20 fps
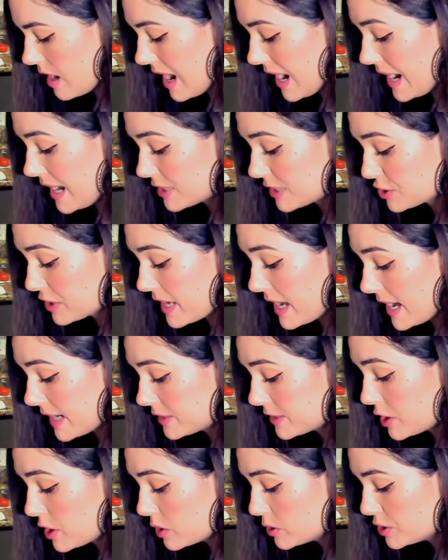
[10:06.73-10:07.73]
I actually
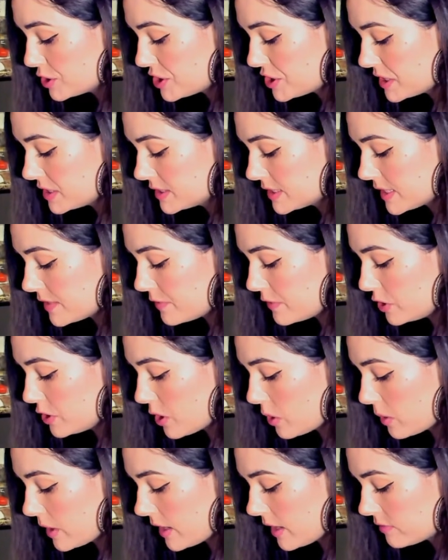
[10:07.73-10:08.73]
had goat cheese. If you
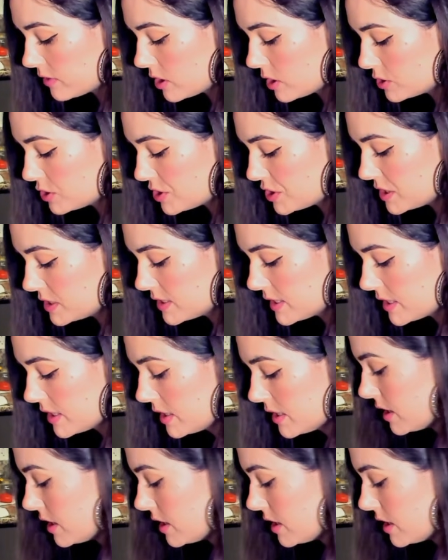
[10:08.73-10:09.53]
don't have goat cheese,